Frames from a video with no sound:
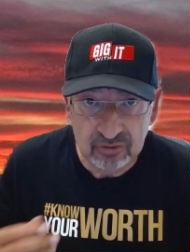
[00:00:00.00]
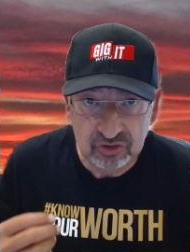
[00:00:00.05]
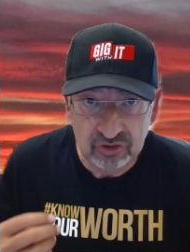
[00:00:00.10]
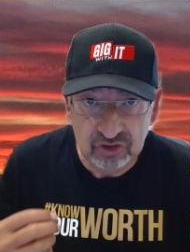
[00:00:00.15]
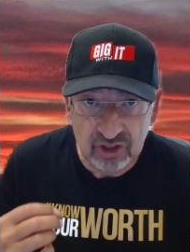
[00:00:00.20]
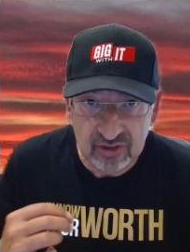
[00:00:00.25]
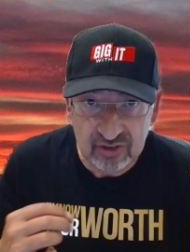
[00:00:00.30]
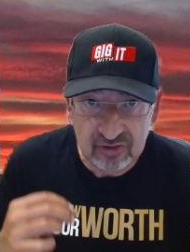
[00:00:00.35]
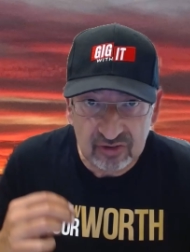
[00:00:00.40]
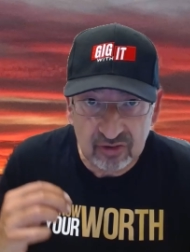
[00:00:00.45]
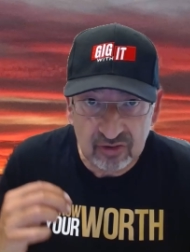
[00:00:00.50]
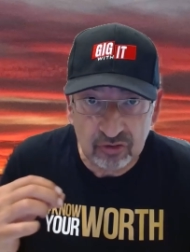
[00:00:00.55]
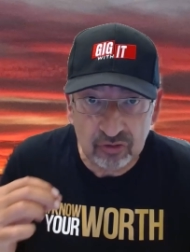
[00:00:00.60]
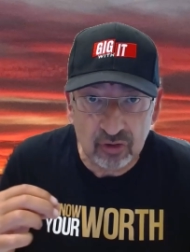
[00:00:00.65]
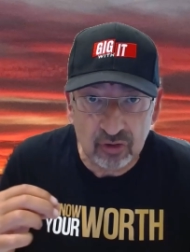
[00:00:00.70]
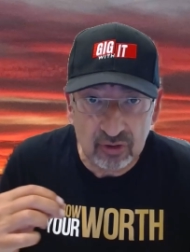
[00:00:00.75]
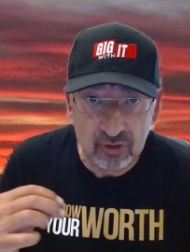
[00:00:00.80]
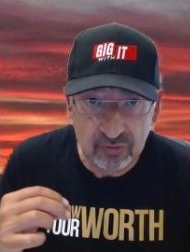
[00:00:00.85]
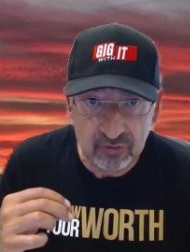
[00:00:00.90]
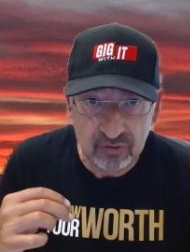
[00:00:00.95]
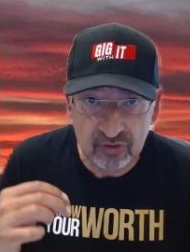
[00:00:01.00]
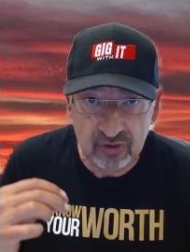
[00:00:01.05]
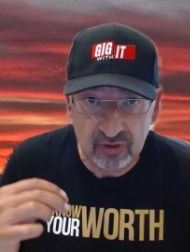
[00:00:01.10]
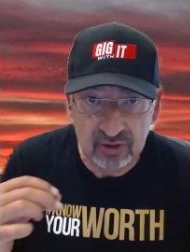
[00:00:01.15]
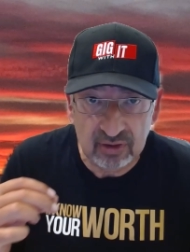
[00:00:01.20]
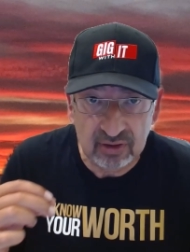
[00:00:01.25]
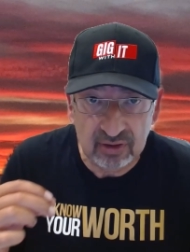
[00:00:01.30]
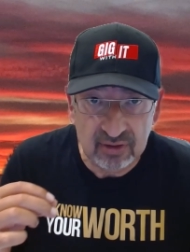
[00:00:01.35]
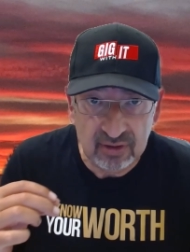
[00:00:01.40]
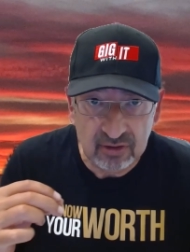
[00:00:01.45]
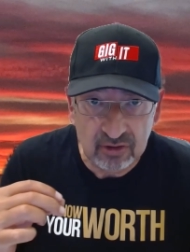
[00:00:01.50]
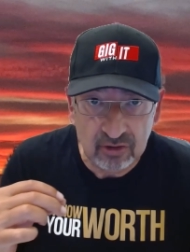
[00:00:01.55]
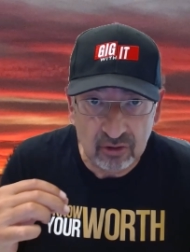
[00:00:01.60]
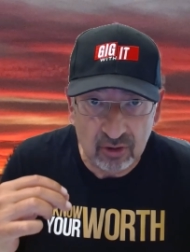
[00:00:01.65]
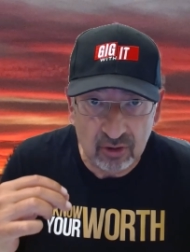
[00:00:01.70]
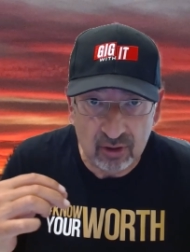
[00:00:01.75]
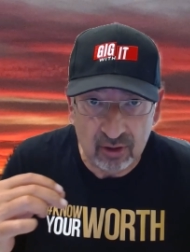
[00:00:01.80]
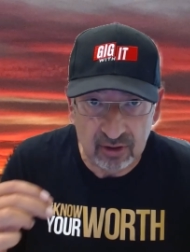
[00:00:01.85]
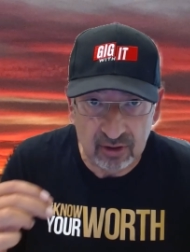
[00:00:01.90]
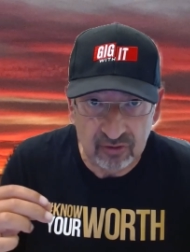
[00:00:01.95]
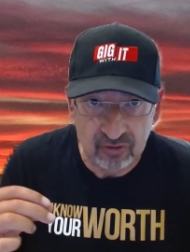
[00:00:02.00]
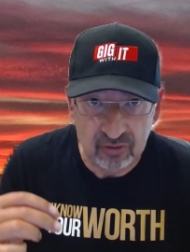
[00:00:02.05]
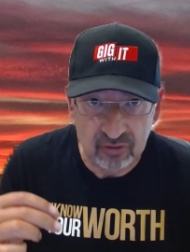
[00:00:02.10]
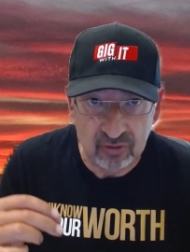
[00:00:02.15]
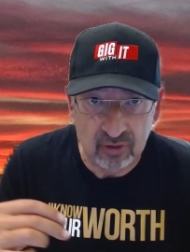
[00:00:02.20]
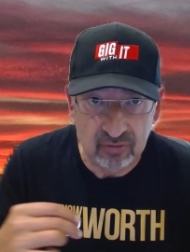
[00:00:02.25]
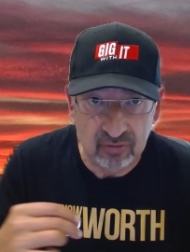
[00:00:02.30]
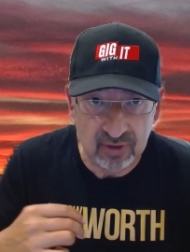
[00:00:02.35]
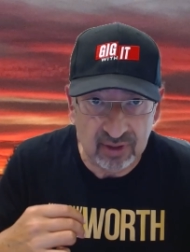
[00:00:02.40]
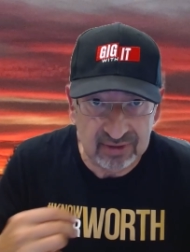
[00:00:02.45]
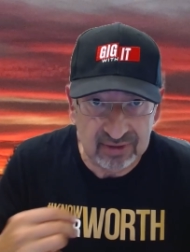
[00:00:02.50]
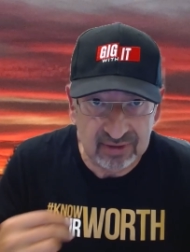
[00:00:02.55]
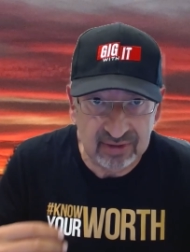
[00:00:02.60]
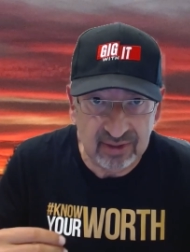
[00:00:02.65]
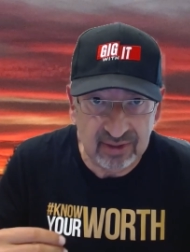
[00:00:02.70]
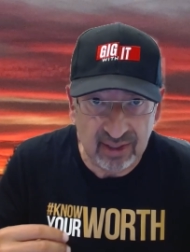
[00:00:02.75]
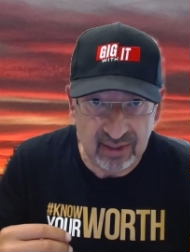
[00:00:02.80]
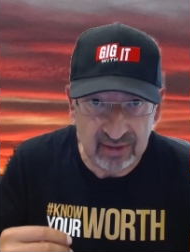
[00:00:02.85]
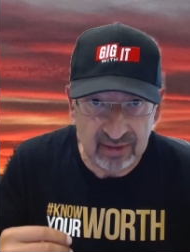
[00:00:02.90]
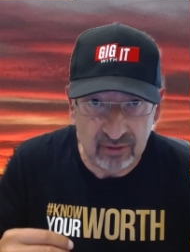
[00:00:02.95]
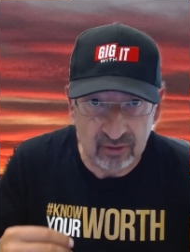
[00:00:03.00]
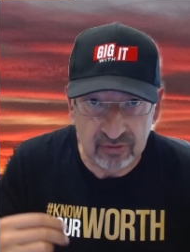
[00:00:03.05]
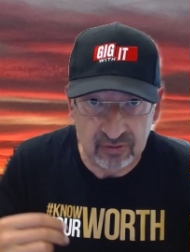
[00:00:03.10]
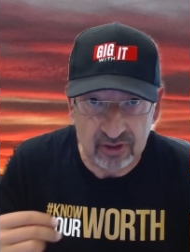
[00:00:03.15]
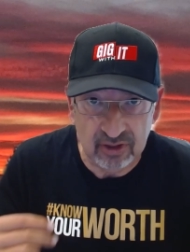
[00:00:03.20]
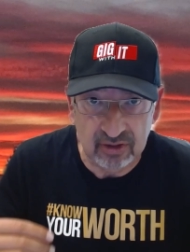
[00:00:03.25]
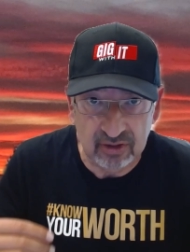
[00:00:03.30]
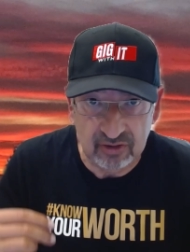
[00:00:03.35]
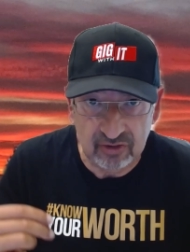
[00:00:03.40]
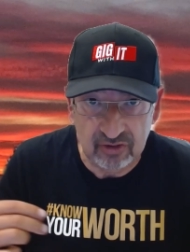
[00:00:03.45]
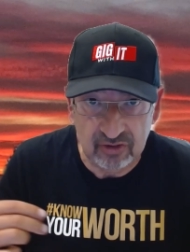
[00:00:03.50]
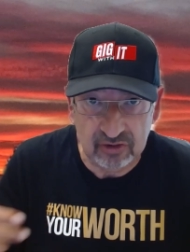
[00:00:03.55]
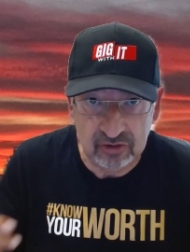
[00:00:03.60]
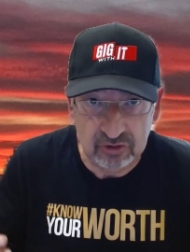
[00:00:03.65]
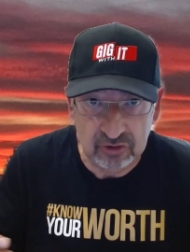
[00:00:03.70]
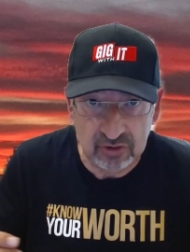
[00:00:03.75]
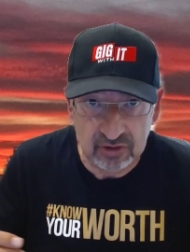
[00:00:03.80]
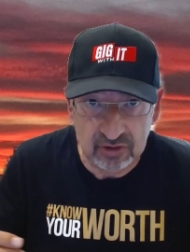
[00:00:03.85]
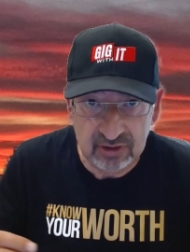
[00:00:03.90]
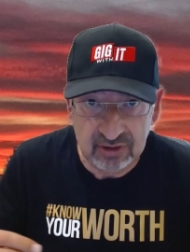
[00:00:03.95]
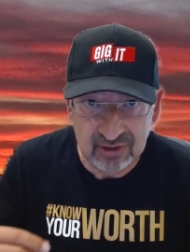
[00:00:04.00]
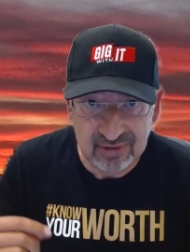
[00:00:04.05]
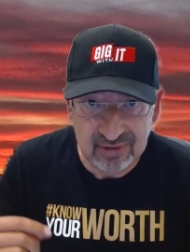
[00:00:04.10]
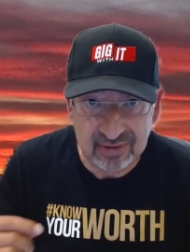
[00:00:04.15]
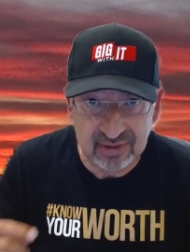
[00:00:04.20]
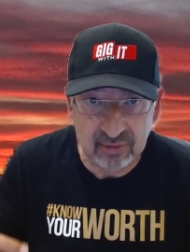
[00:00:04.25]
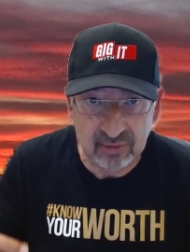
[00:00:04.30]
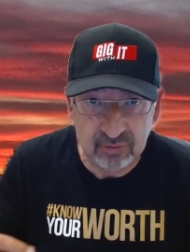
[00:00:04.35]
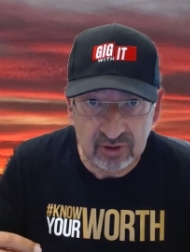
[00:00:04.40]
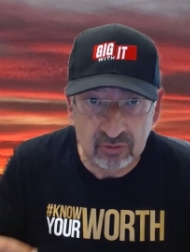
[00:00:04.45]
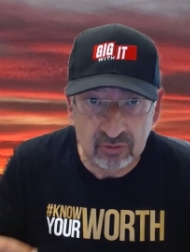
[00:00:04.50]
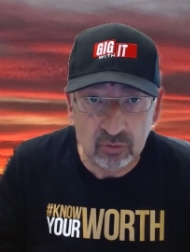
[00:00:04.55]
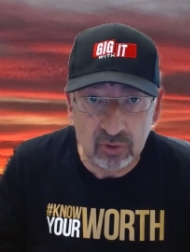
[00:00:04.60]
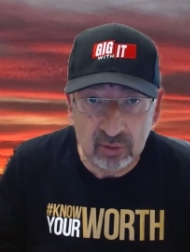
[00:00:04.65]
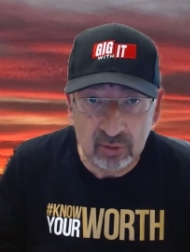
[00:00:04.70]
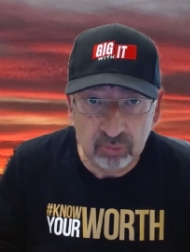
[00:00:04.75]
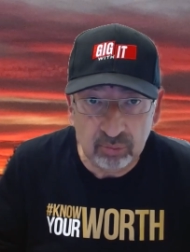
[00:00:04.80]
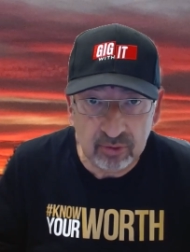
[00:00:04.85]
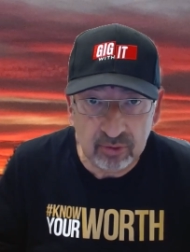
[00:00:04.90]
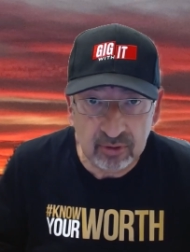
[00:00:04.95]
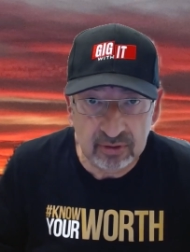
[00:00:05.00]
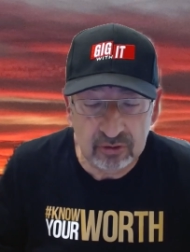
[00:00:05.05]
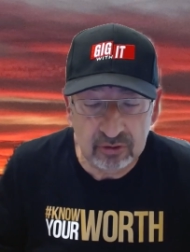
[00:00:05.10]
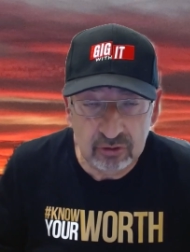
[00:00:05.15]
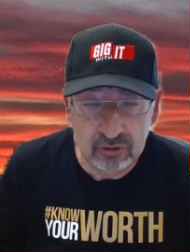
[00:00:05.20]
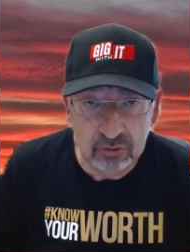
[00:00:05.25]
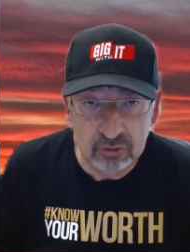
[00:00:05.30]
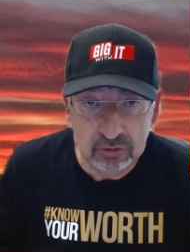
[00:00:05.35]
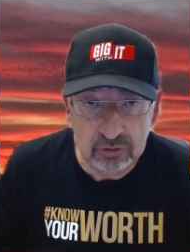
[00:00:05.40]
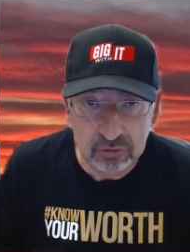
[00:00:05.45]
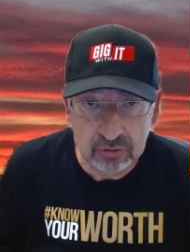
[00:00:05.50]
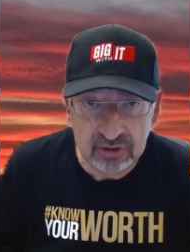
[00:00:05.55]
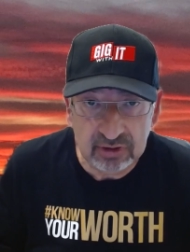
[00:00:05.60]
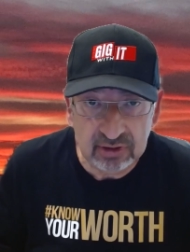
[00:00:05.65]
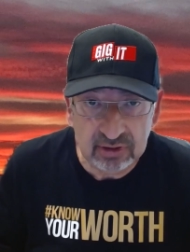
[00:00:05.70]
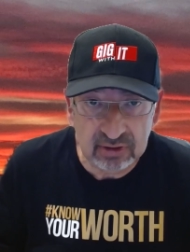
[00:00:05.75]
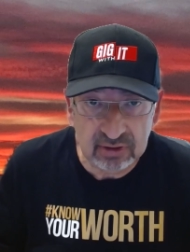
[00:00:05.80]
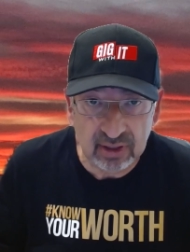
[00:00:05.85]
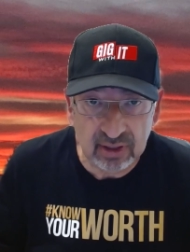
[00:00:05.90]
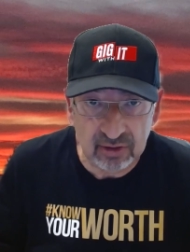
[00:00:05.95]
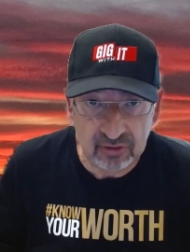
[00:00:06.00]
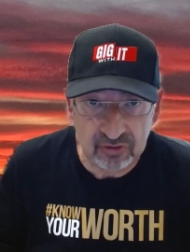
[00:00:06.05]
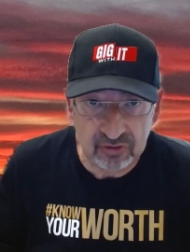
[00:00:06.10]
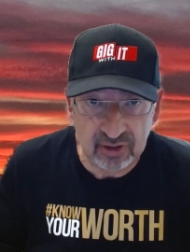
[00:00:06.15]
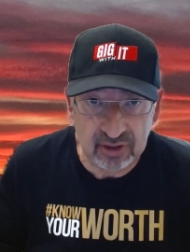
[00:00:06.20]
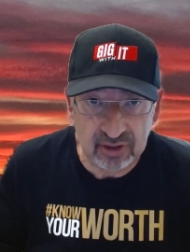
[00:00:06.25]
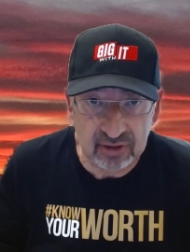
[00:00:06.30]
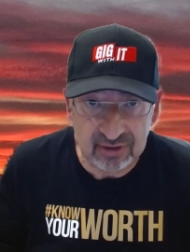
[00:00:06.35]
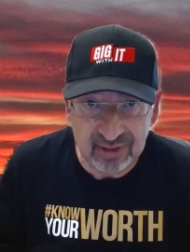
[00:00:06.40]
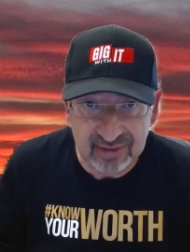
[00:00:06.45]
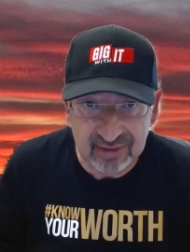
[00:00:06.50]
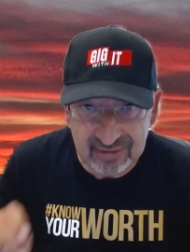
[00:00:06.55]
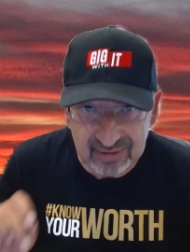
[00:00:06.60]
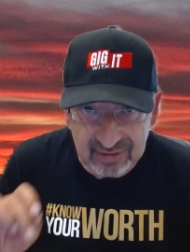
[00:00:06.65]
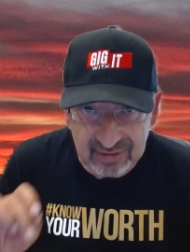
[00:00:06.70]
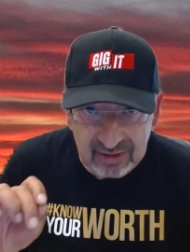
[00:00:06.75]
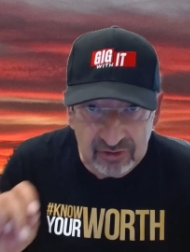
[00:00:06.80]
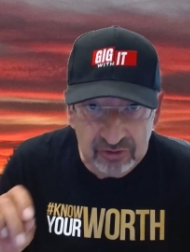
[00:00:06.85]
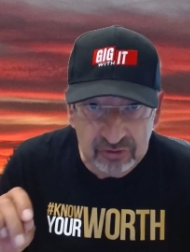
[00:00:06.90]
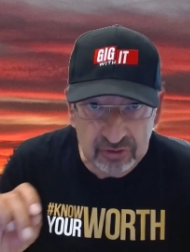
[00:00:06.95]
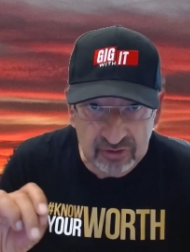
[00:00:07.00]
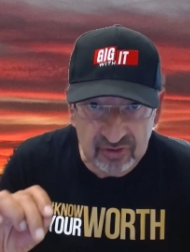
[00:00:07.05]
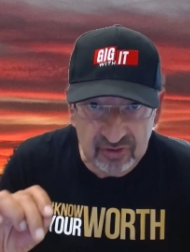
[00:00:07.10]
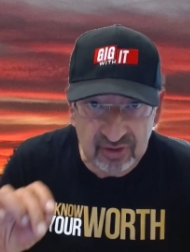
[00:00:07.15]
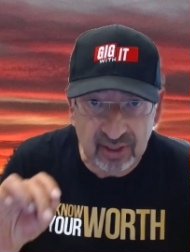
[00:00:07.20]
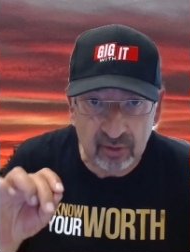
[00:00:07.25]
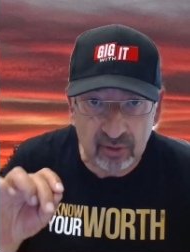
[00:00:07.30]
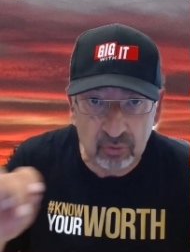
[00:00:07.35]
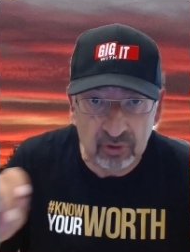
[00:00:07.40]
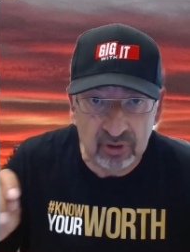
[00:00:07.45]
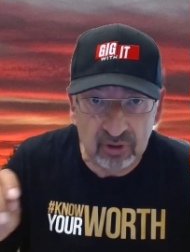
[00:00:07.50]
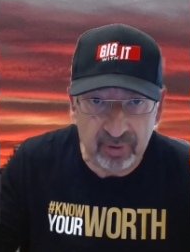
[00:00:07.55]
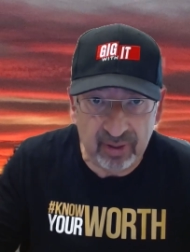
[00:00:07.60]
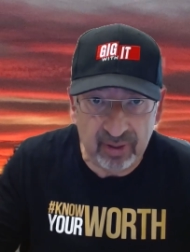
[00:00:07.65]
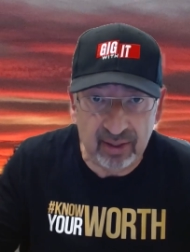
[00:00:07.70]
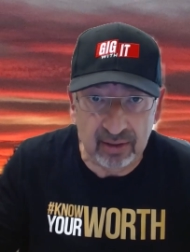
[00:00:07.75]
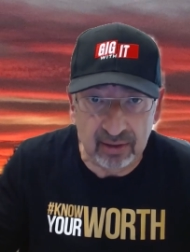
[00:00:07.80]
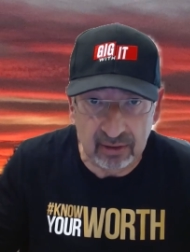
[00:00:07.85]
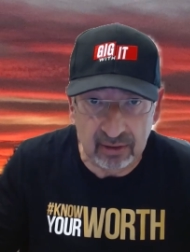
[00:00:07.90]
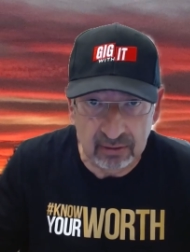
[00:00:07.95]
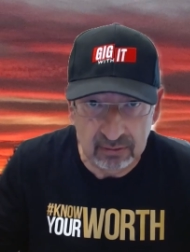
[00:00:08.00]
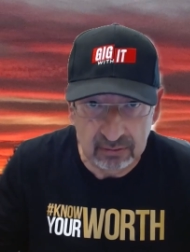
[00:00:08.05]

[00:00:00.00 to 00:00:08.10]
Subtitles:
just the servicing cost of our debt of 36 trillion is up to $1.2 trillion a year. That's interest that we're paying